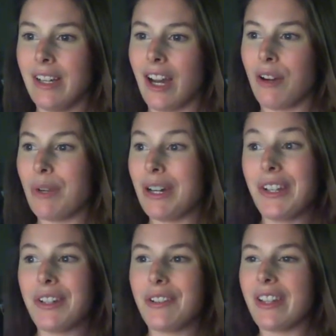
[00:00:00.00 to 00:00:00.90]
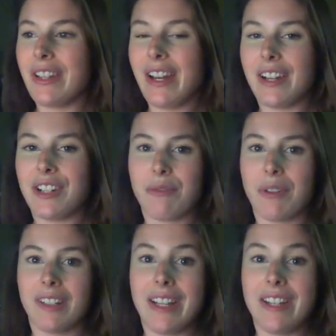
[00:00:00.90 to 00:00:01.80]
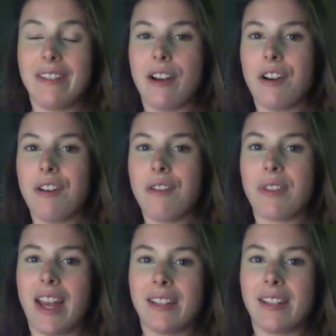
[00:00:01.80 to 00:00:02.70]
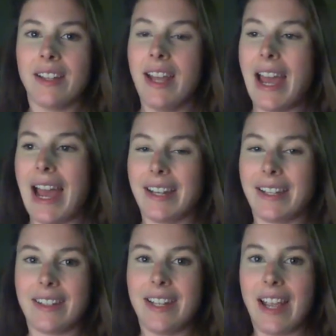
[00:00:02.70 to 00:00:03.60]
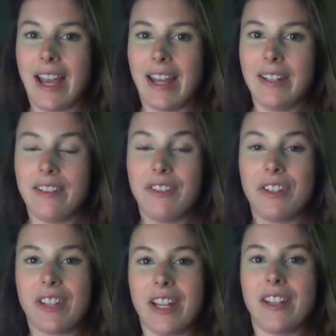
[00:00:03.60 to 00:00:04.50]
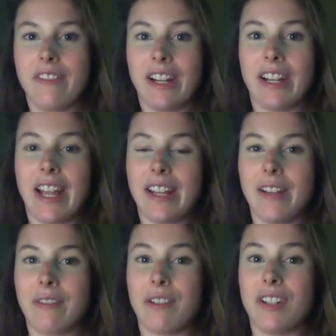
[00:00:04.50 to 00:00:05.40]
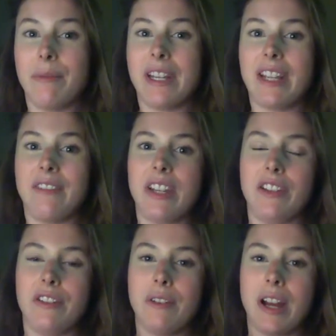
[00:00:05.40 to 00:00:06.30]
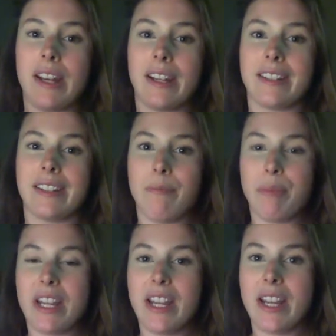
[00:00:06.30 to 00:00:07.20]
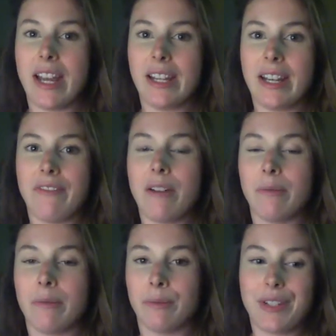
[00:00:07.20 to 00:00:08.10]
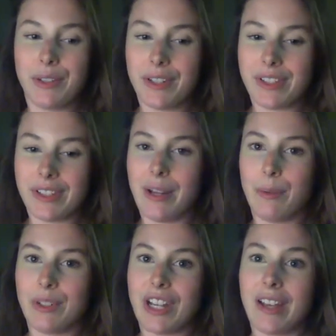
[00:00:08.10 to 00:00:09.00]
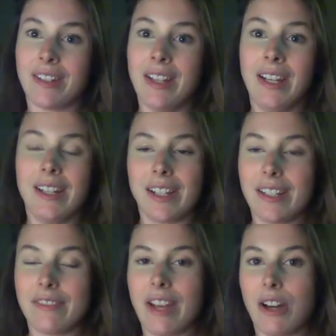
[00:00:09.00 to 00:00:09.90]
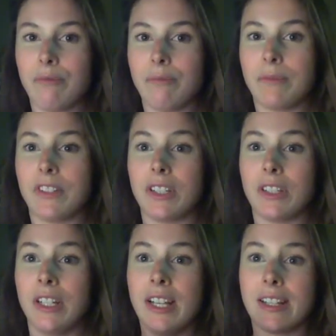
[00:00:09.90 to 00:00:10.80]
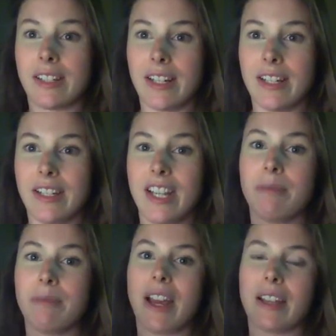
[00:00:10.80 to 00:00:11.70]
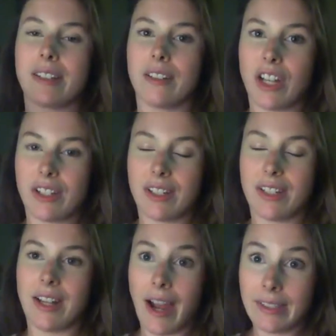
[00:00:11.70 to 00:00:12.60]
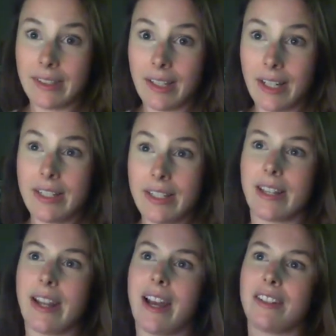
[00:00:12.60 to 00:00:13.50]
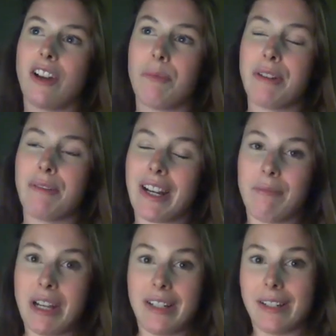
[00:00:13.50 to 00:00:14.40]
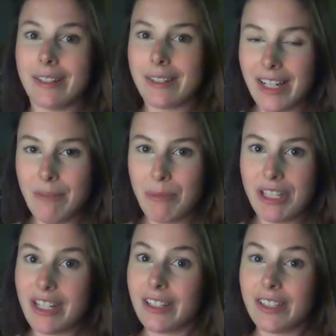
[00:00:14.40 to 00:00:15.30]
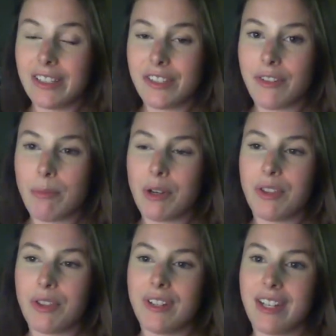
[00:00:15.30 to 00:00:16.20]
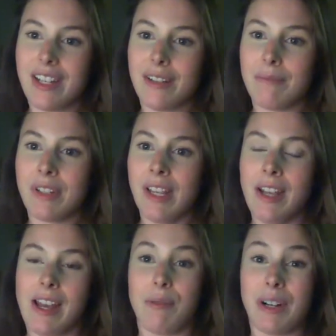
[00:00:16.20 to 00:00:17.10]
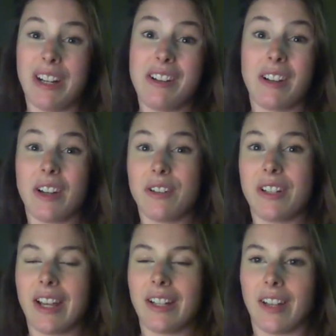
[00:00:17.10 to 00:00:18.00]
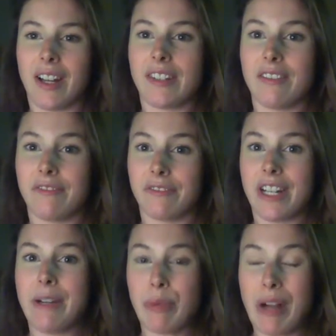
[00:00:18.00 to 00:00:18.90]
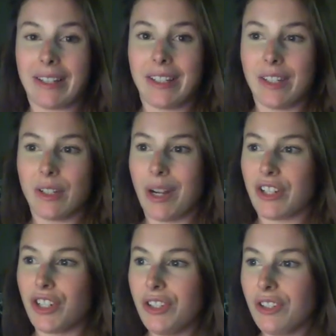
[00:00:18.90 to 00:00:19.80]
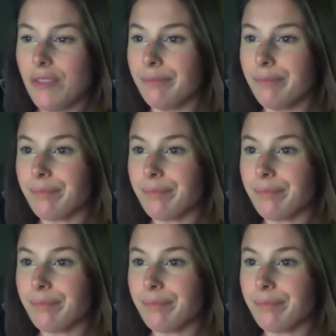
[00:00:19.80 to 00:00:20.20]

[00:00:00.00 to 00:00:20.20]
While you're doing that, I just want to let you know that at the end, if you stay to the very end, I'm going to be giving you an Exam P and FM resource guide, which has tons of helpful study tips. It has suggested guidelines. It has all my recommended study materials for both exams and where you can go to get lots of free practice questions.